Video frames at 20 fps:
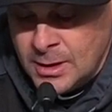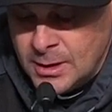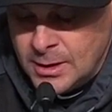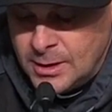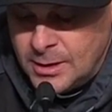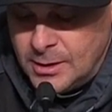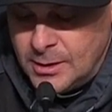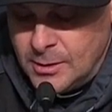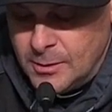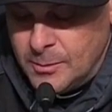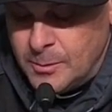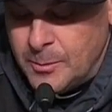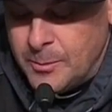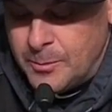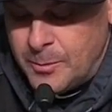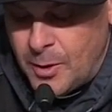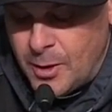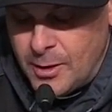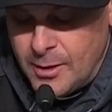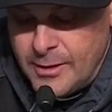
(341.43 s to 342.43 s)
You know,
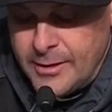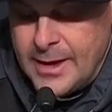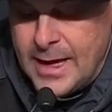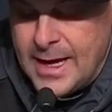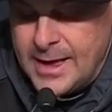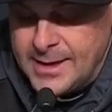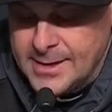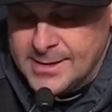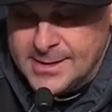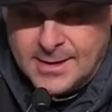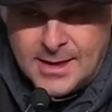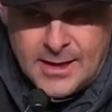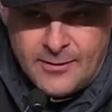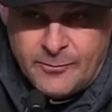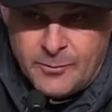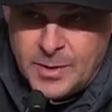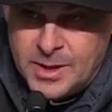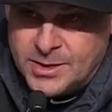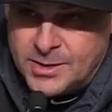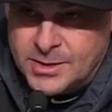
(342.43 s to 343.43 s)
part of that is they've
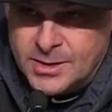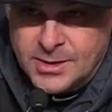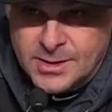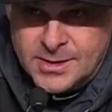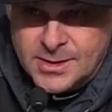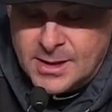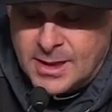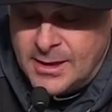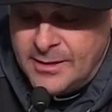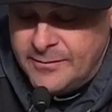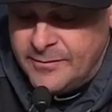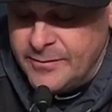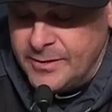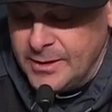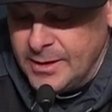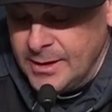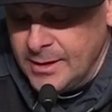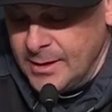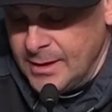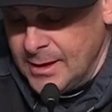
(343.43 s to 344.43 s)
pitched us tough,
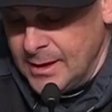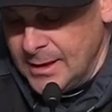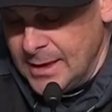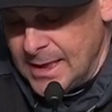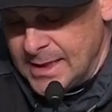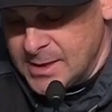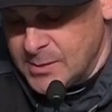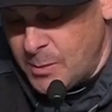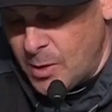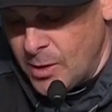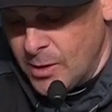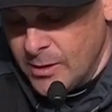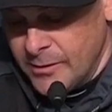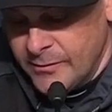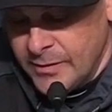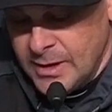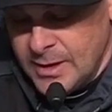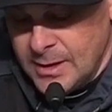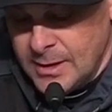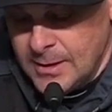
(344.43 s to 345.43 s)
and, and that's part of
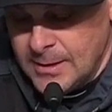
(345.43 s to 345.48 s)
it.